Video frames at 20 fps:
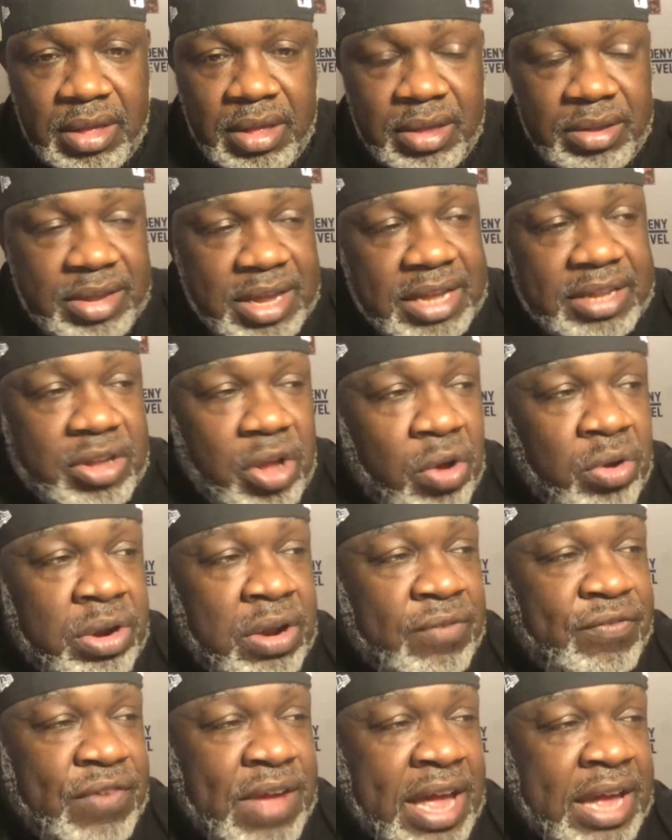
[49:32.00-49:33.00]
Just on
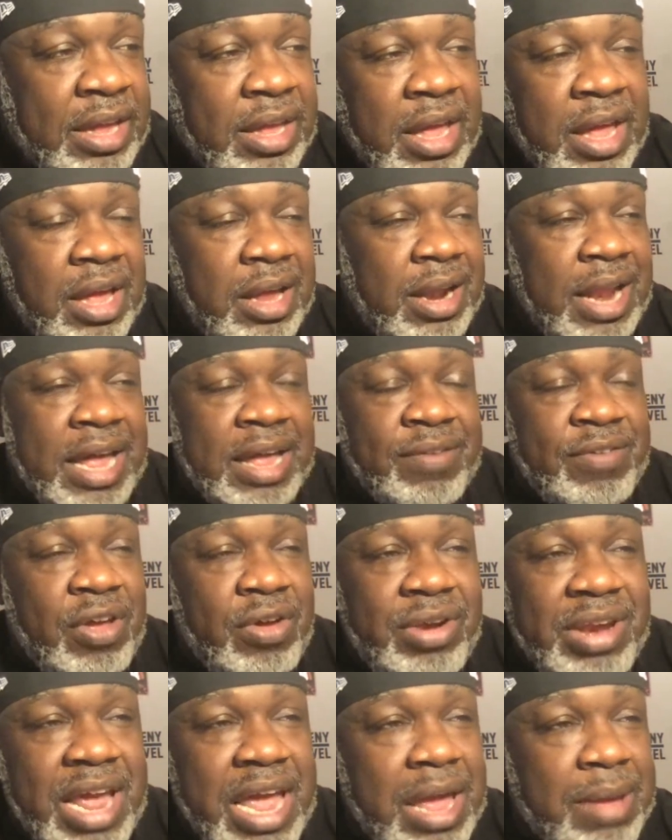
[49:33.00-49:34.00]
the fact, like, your
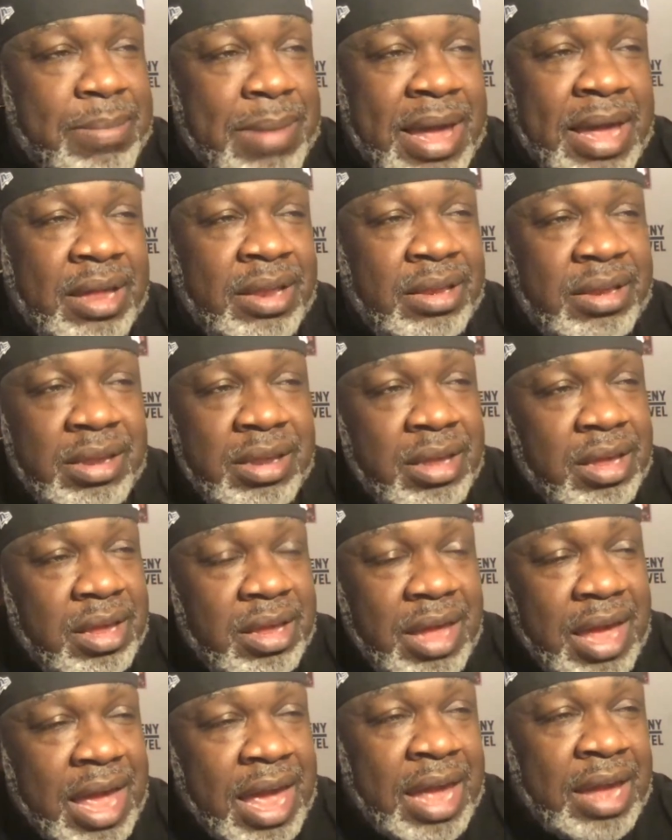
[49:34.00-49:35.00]
name
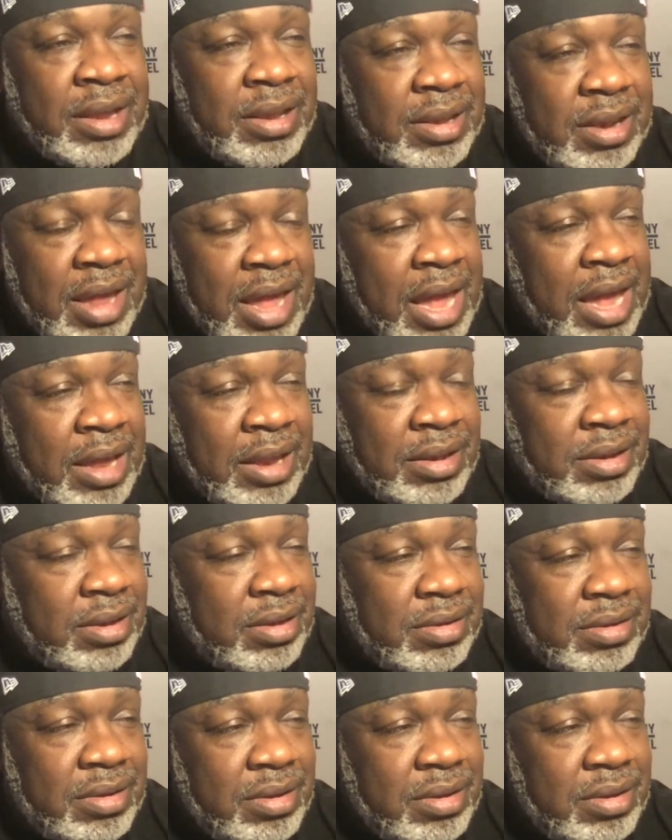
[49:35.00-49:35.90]
ain't